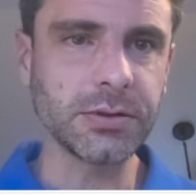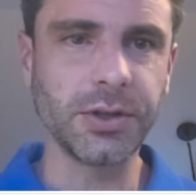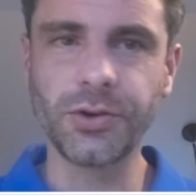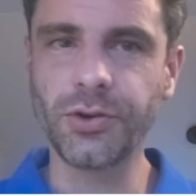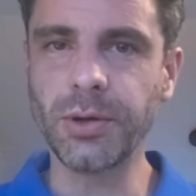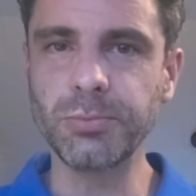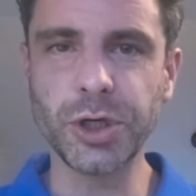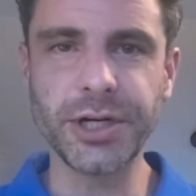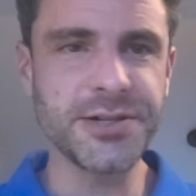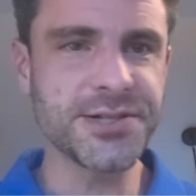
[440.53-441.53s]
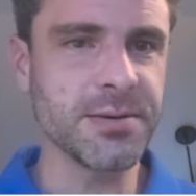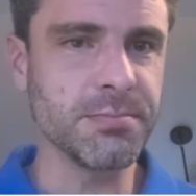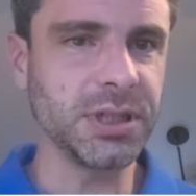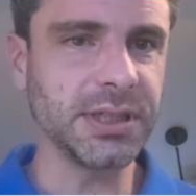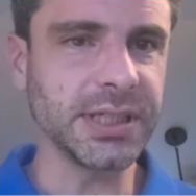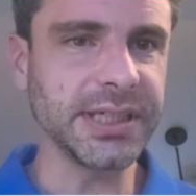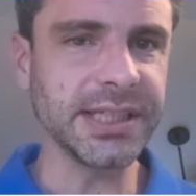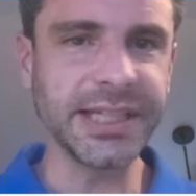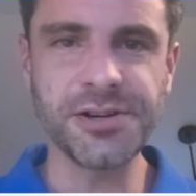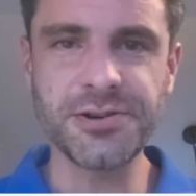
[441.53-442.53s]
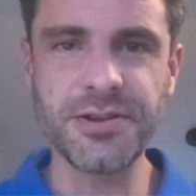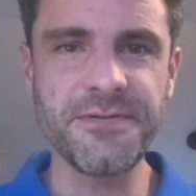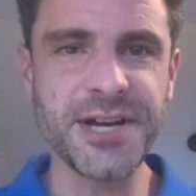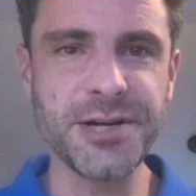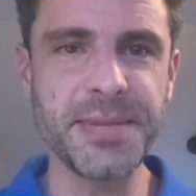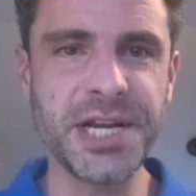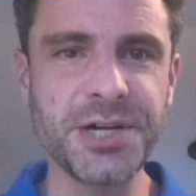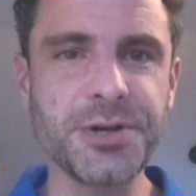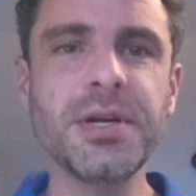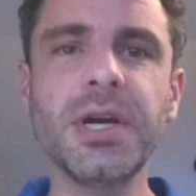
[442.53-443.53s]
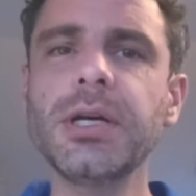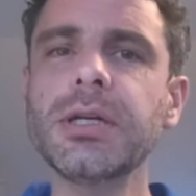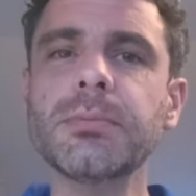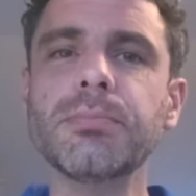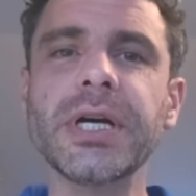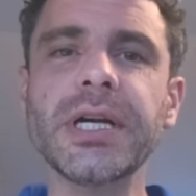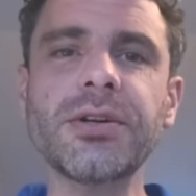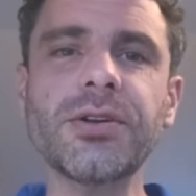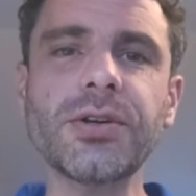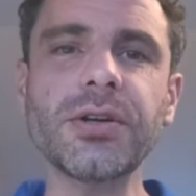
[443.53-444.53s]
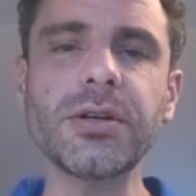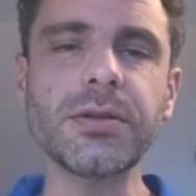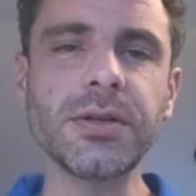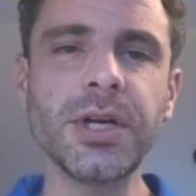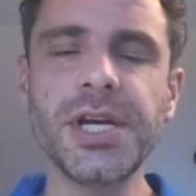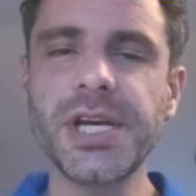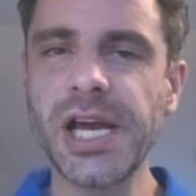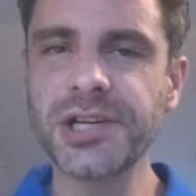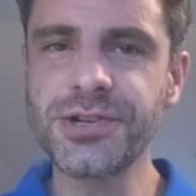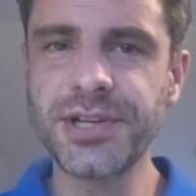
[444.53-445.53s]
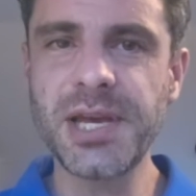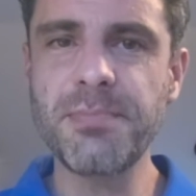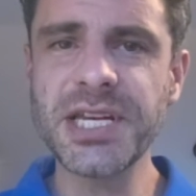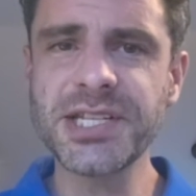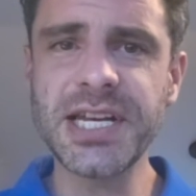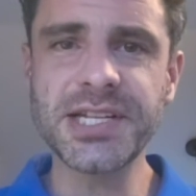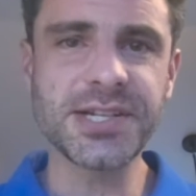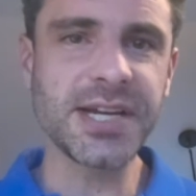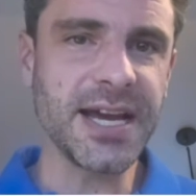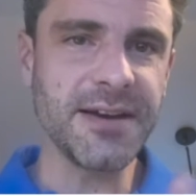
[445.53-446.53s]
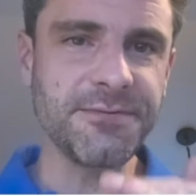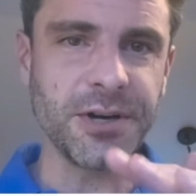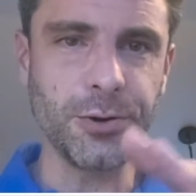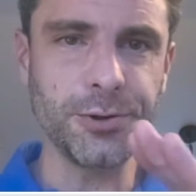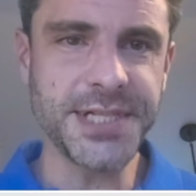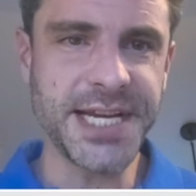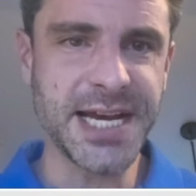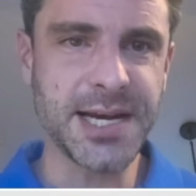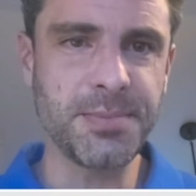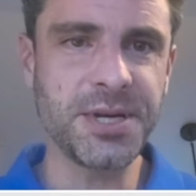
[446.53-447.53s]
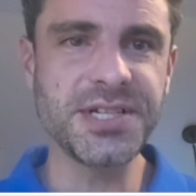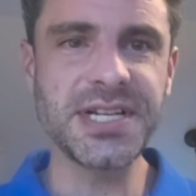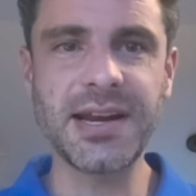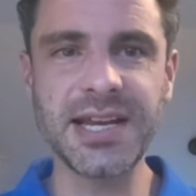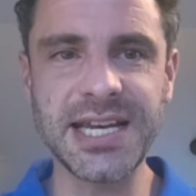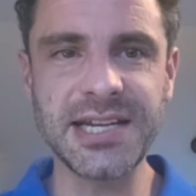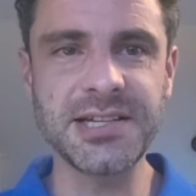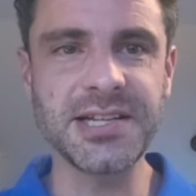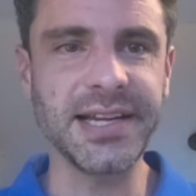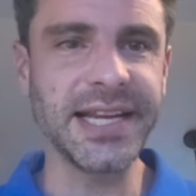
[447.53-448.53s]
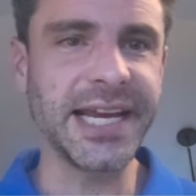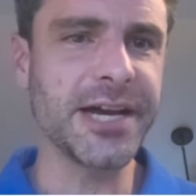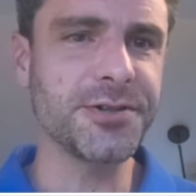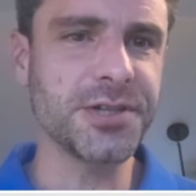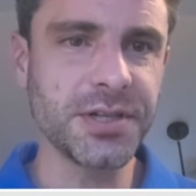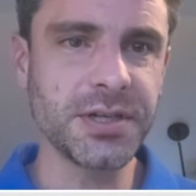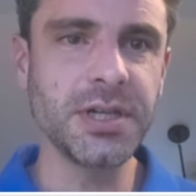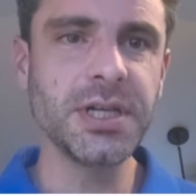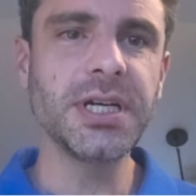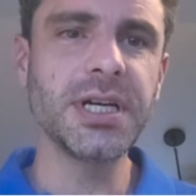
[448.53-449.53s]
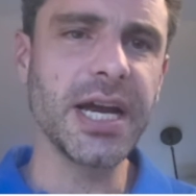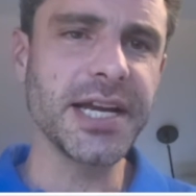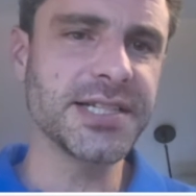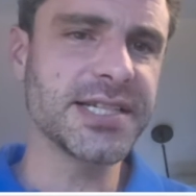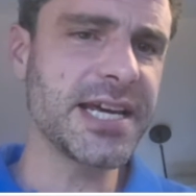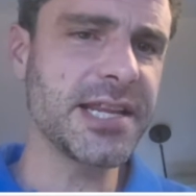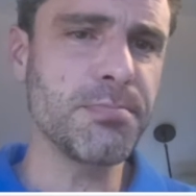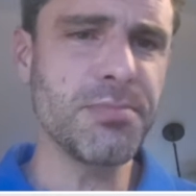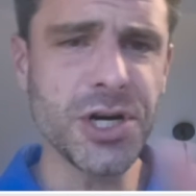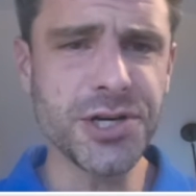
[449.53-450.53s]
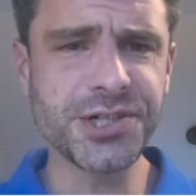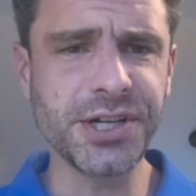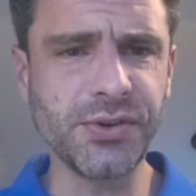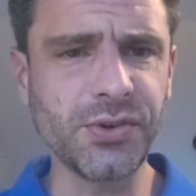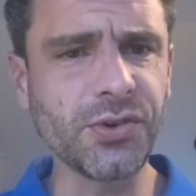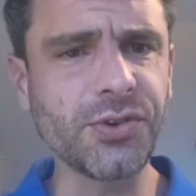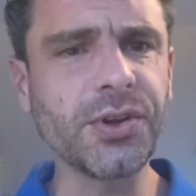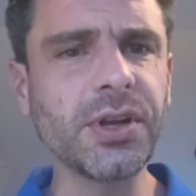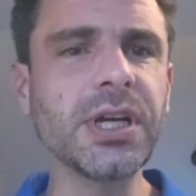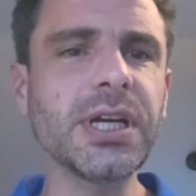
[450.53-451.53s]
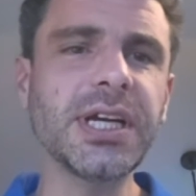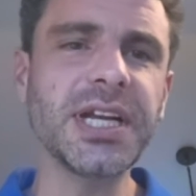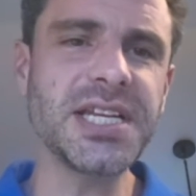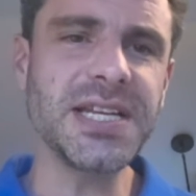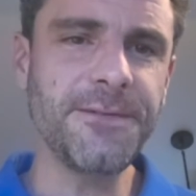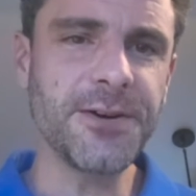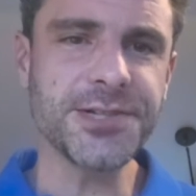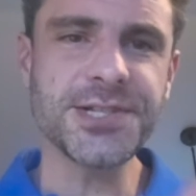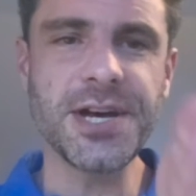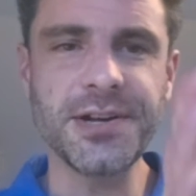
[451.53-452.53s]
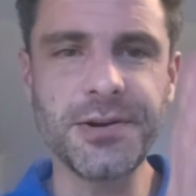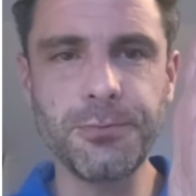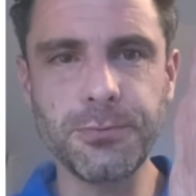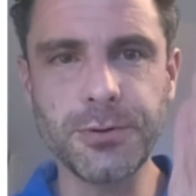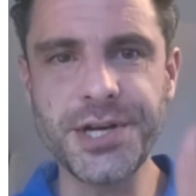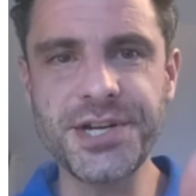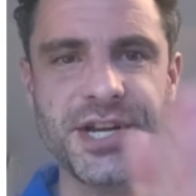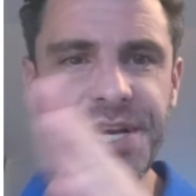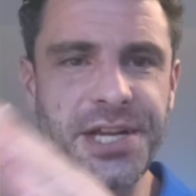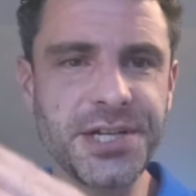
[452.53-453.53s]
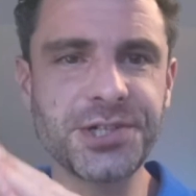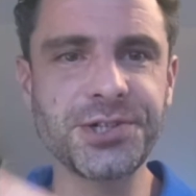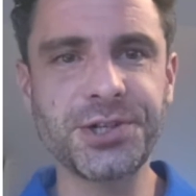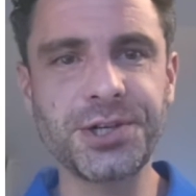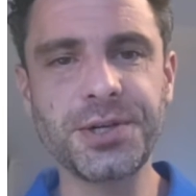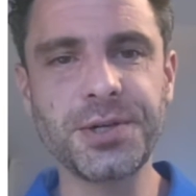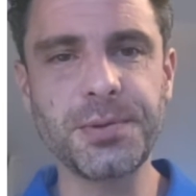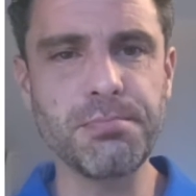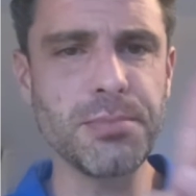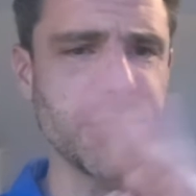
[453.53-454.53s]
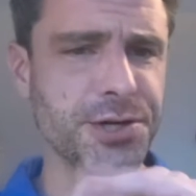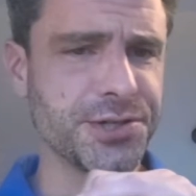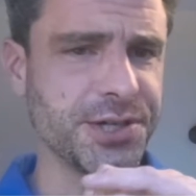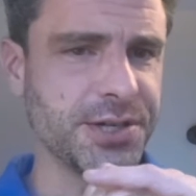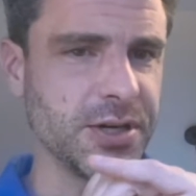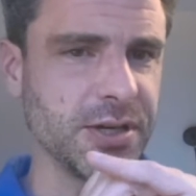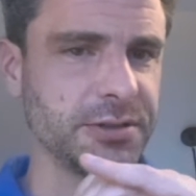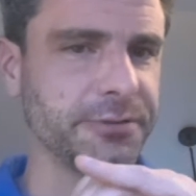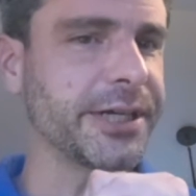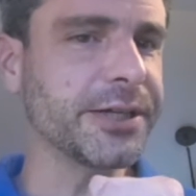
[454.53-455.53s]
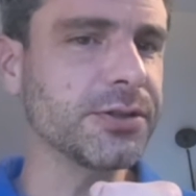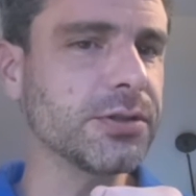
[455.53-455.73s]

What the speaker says: somewhere else completely under the file menu. But actually, it makes sense to have a whole tab dedicated to layout. I can say the margins. It defaults on a 1-inch margin all around.